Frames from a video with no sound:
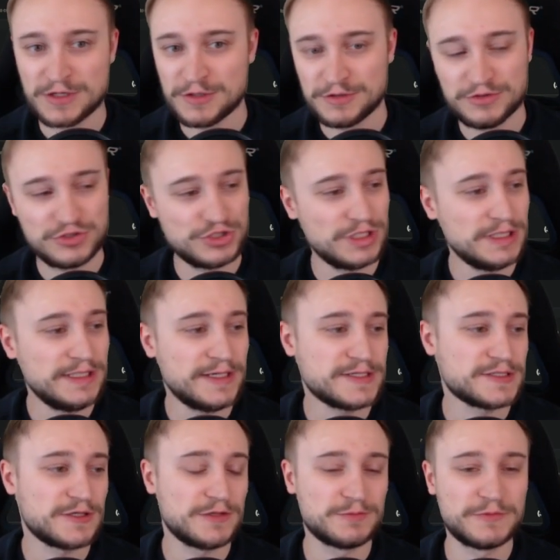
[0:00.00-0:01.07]
Usually I
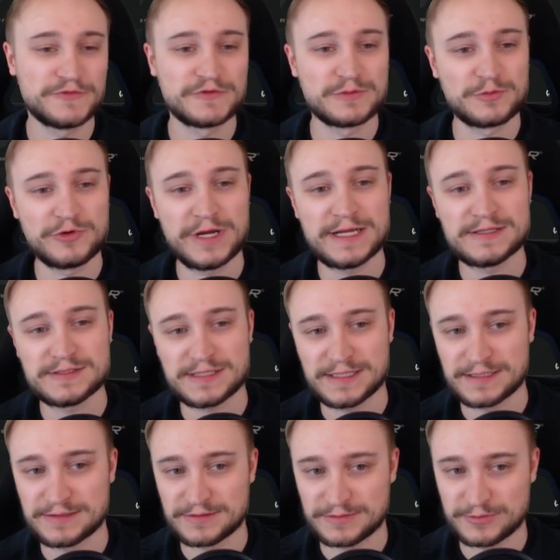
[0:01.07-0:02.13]
start with the brand,
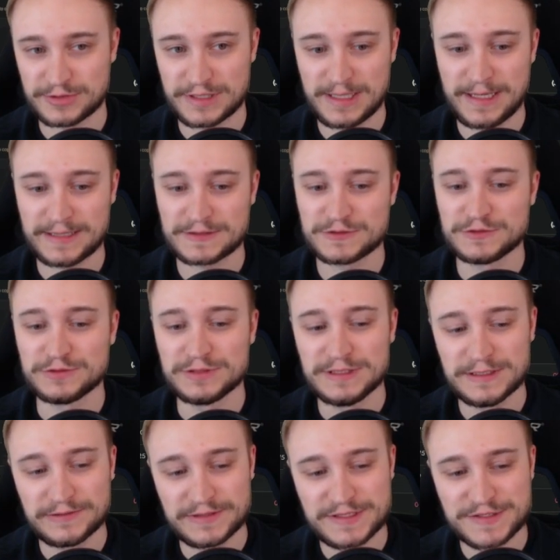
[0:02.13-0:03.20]
and what I like to do
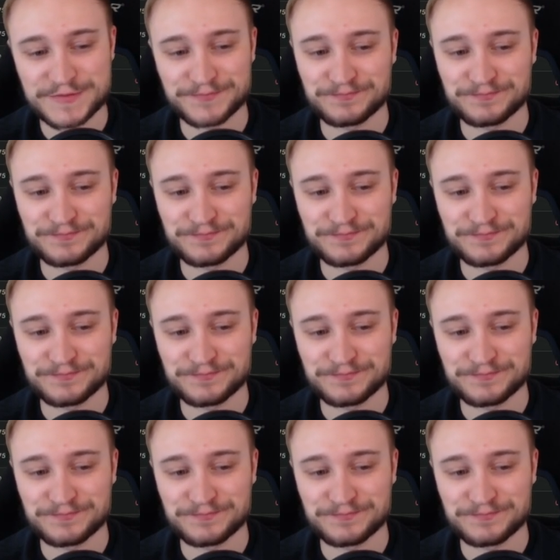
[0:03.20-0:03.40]
here is,